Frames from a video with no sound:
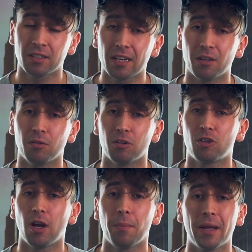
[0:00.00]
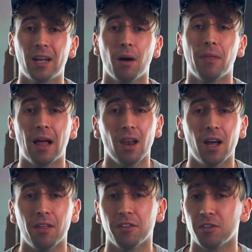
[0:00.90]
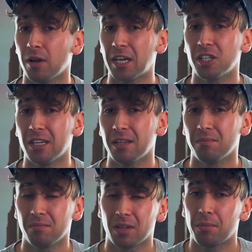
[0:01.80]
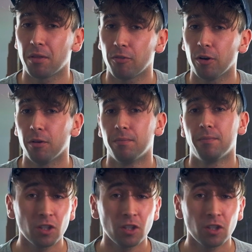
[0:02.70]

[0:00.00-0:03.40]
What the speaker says: signal to try and pick up that light that's not actually coming through.